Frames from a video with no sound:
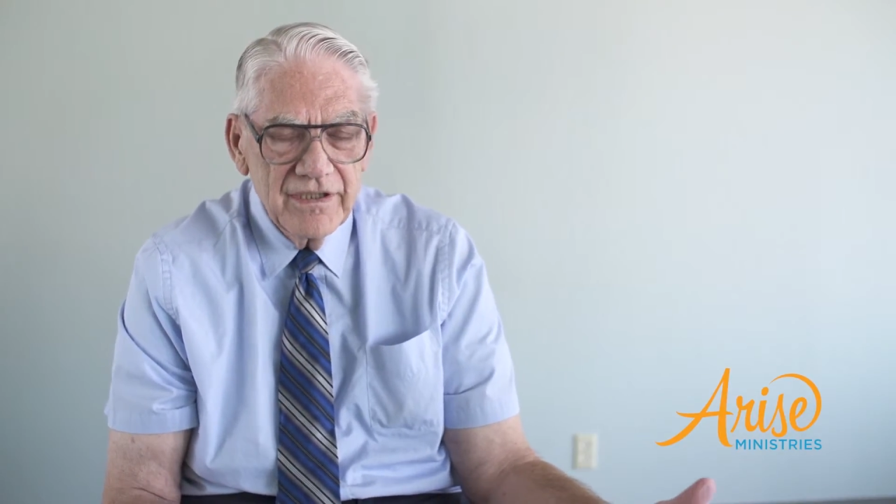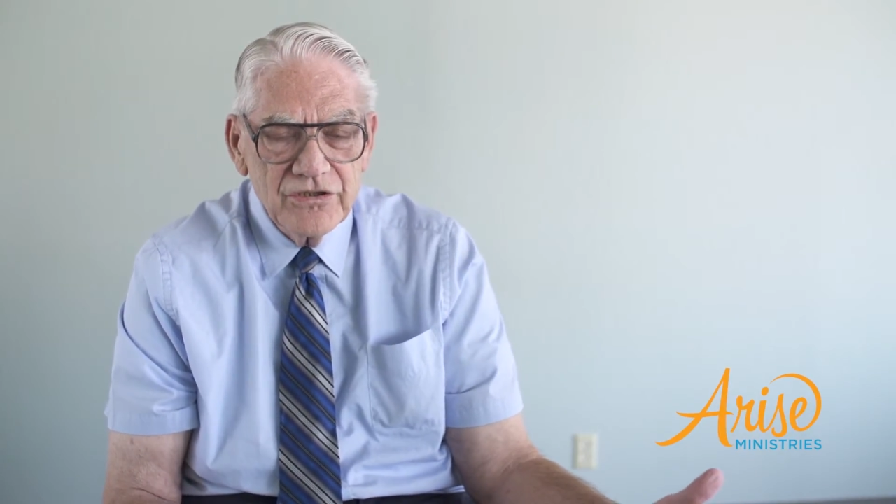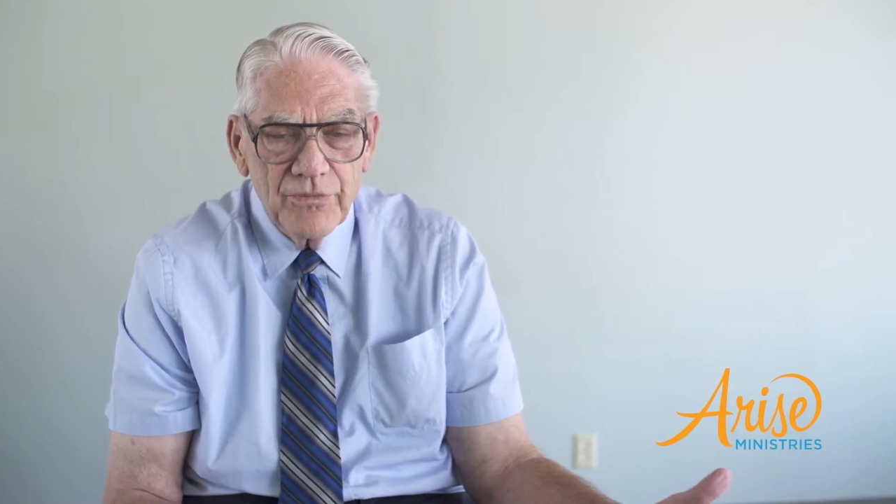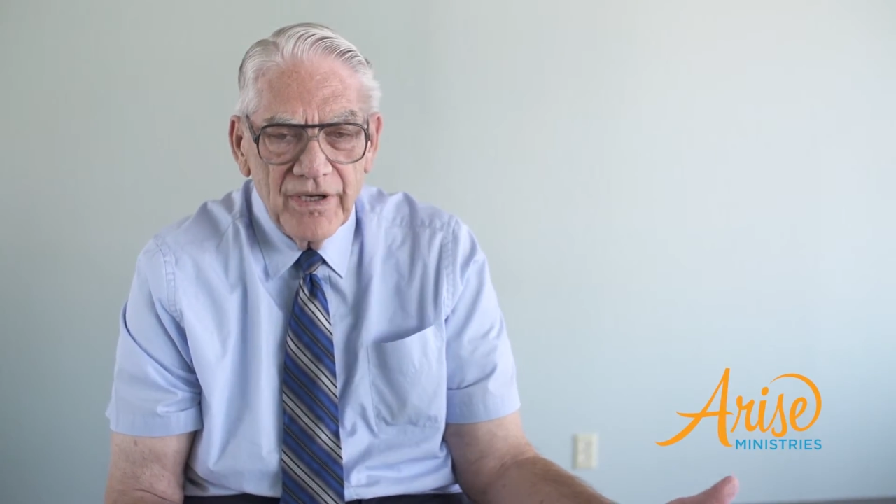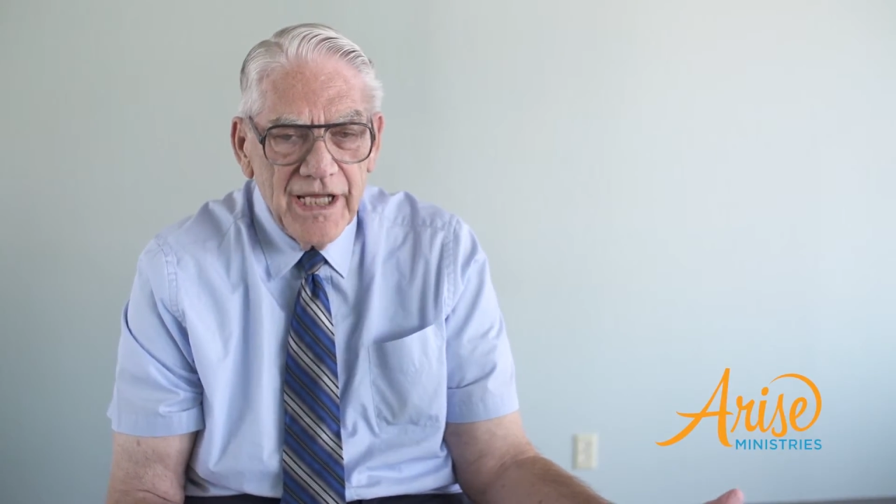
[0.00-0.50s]

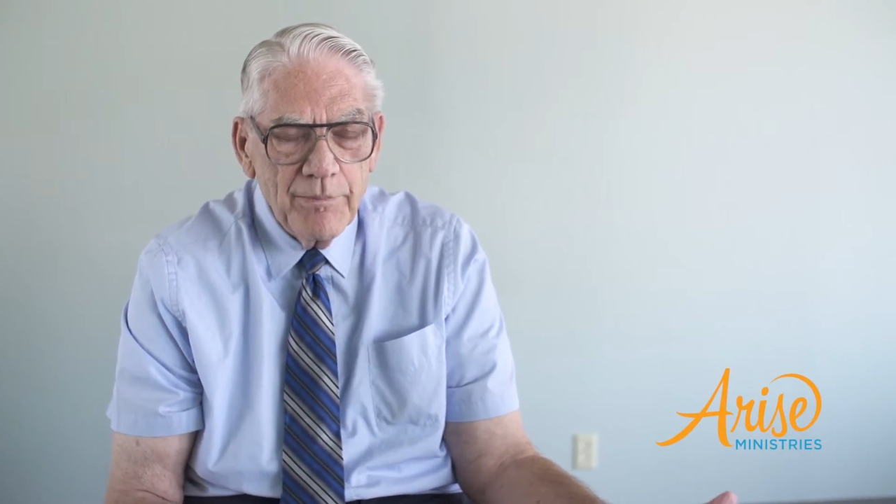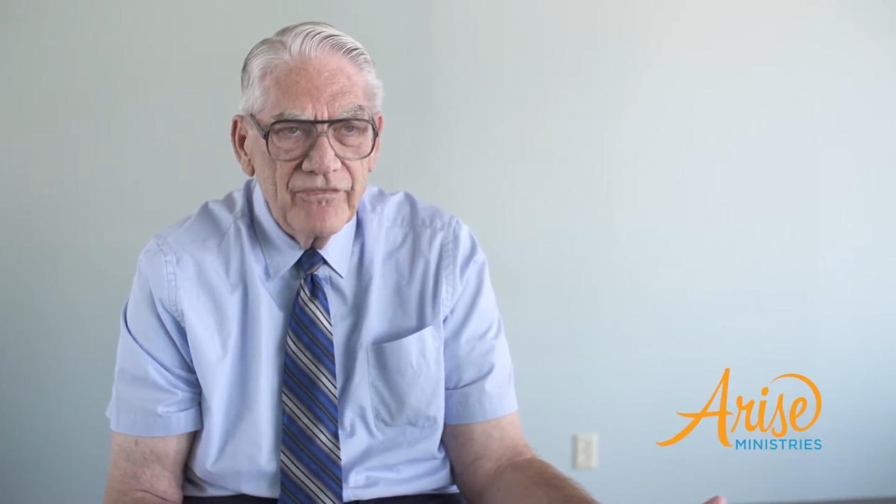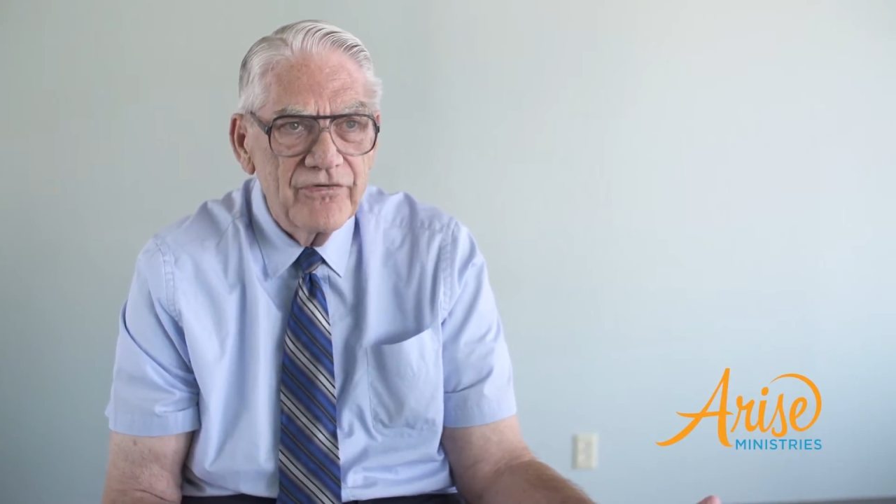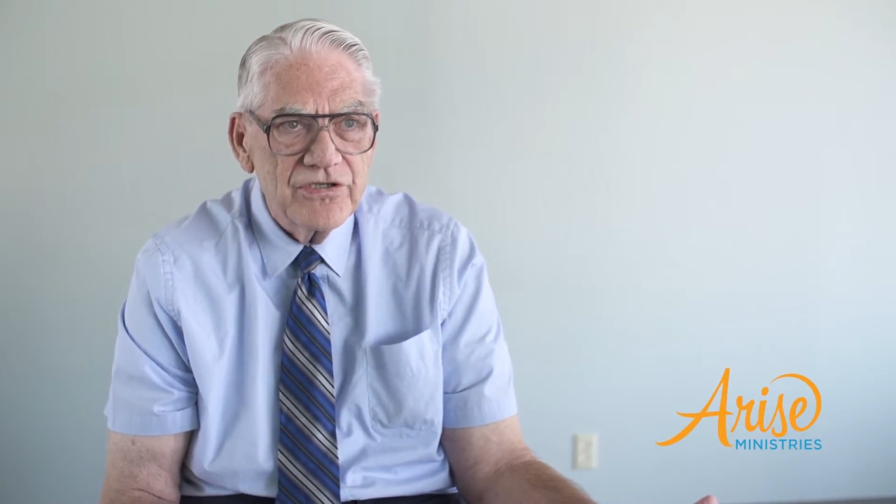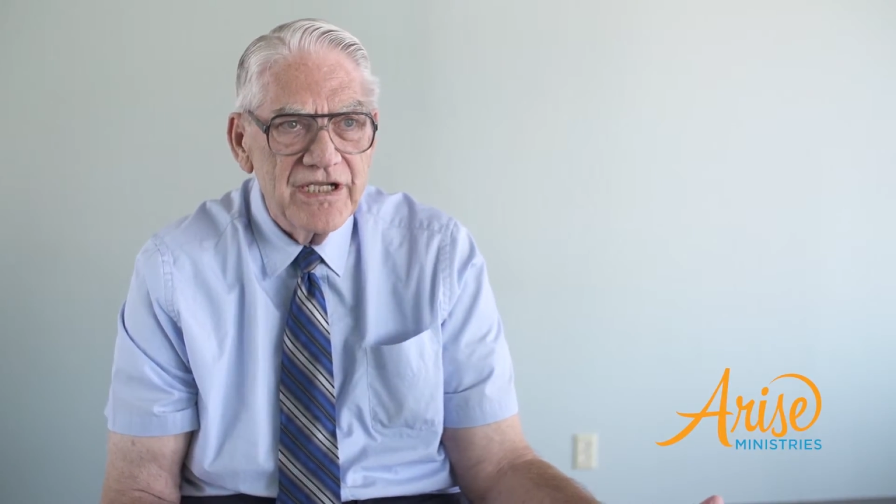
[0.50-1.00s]
So when a couple
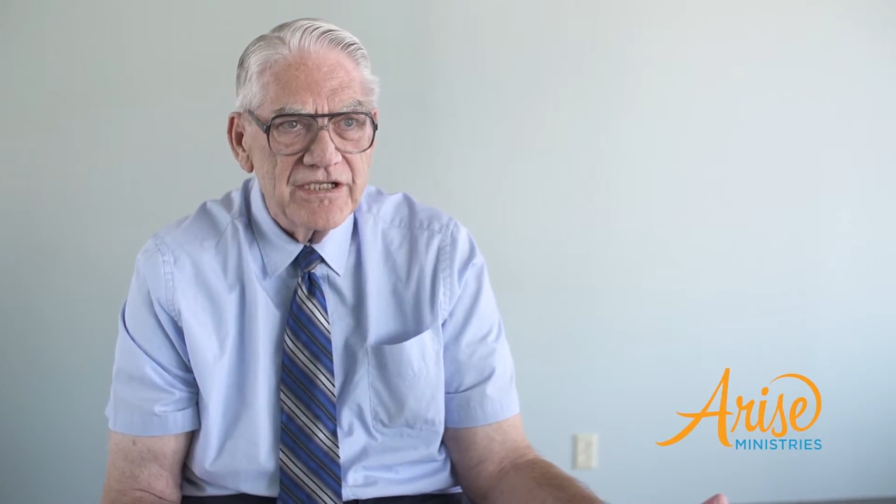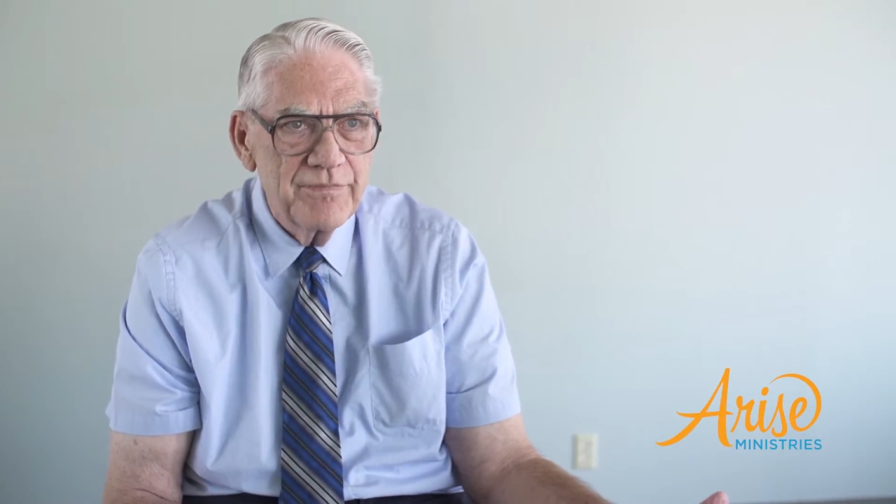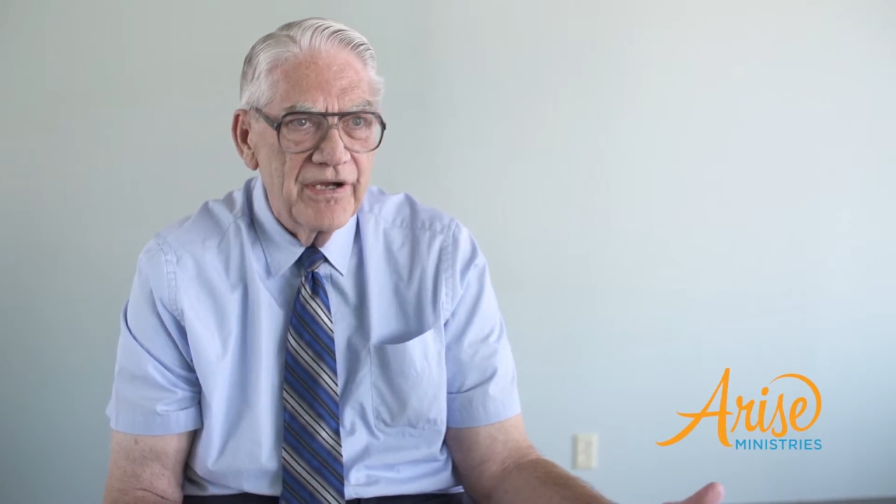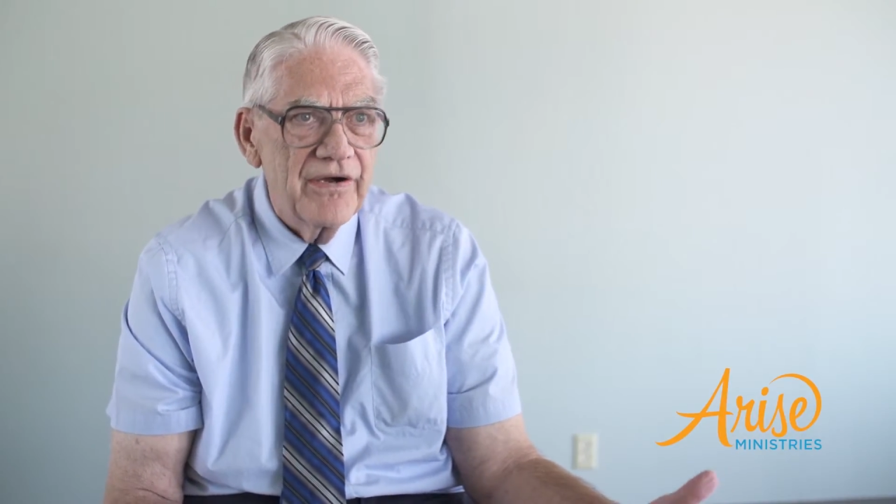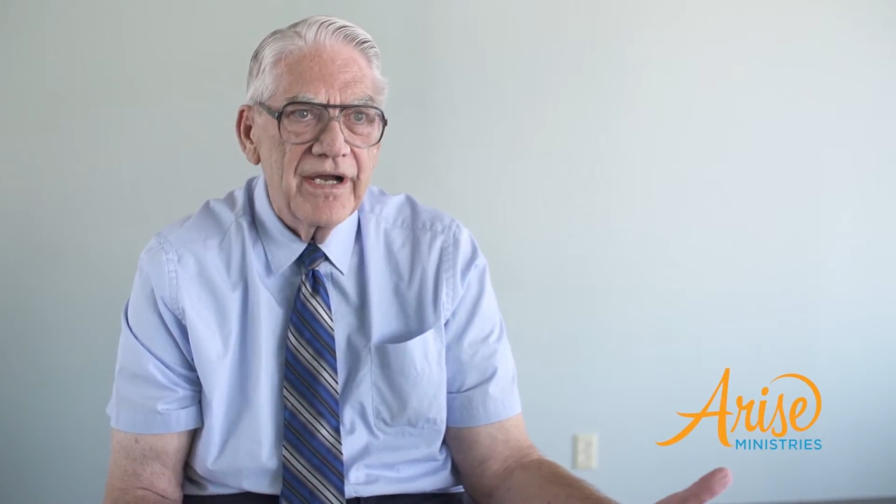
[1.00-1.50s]
first gets
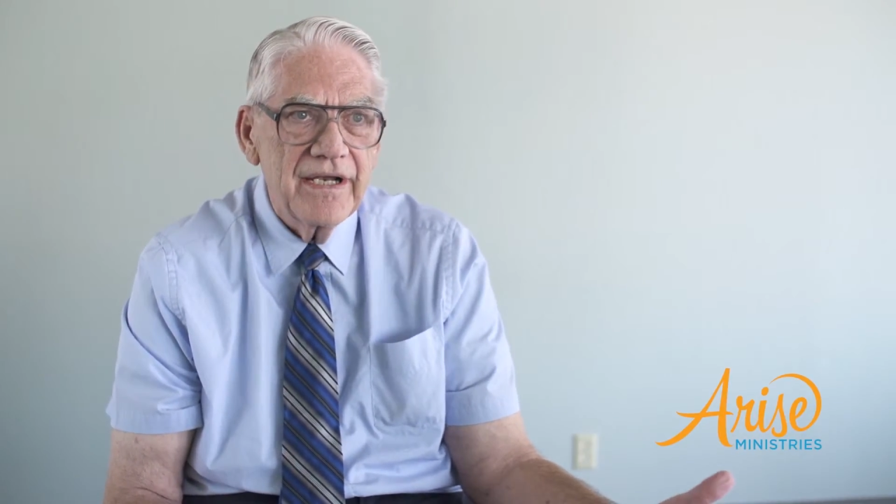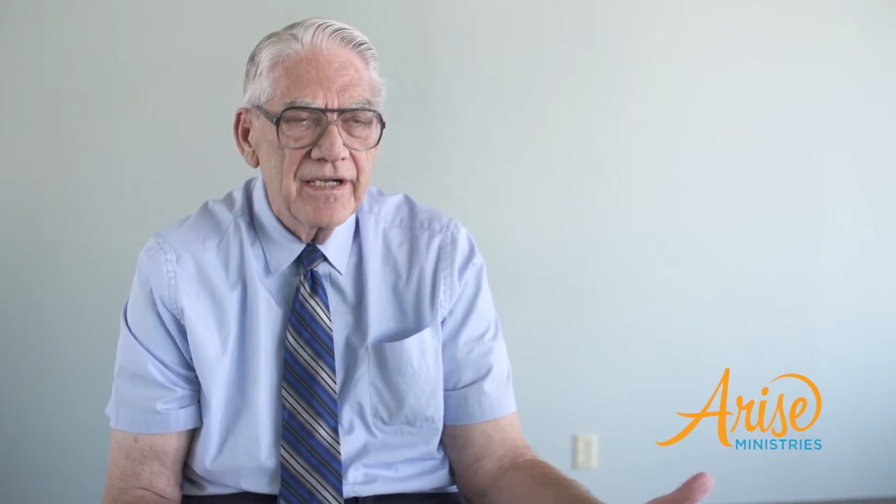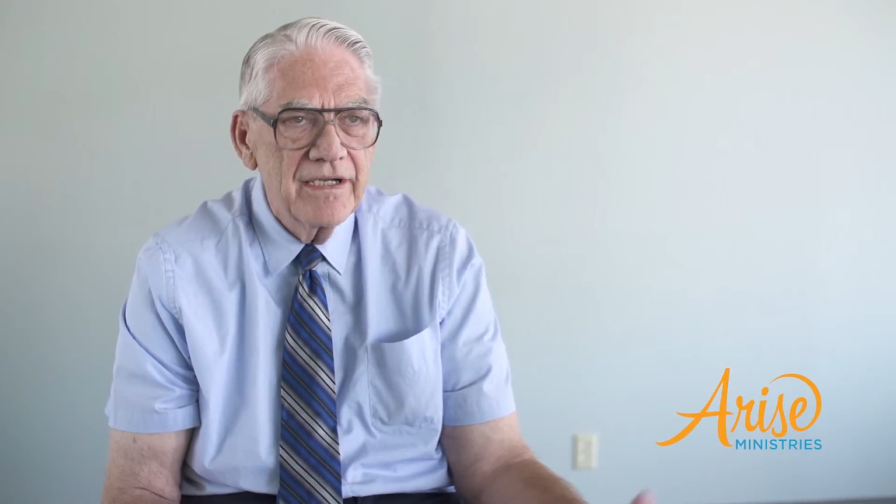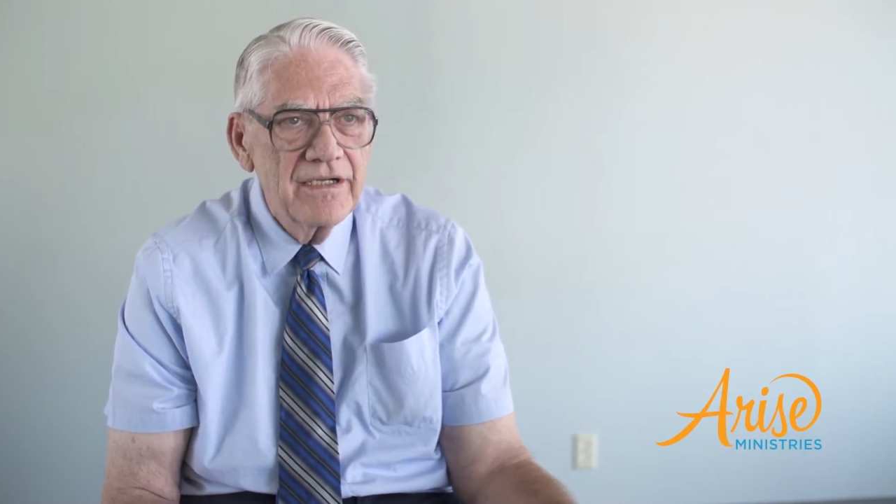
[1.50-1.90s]
married,